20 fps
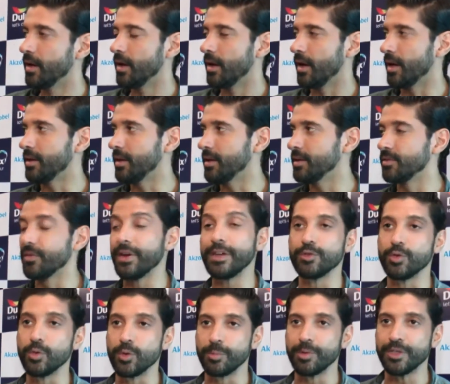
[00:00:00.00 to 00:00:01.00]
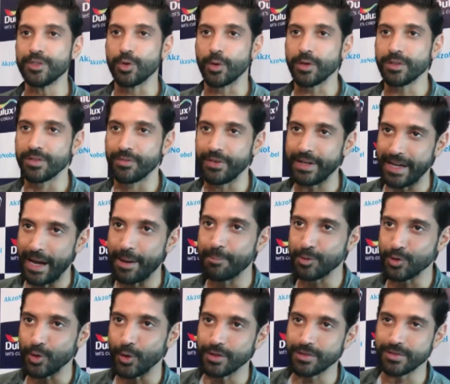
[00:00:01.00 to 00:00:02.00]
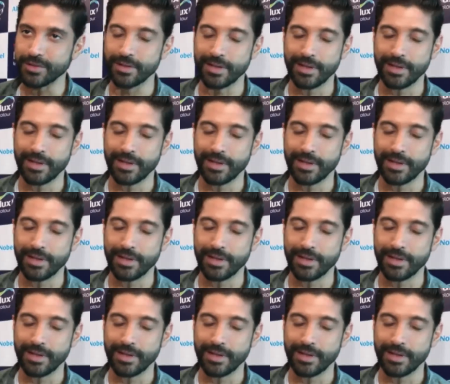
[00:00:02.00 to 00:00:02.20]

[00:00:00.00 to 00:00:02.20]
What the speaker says: I think it's a very suitable choice, very apt choice.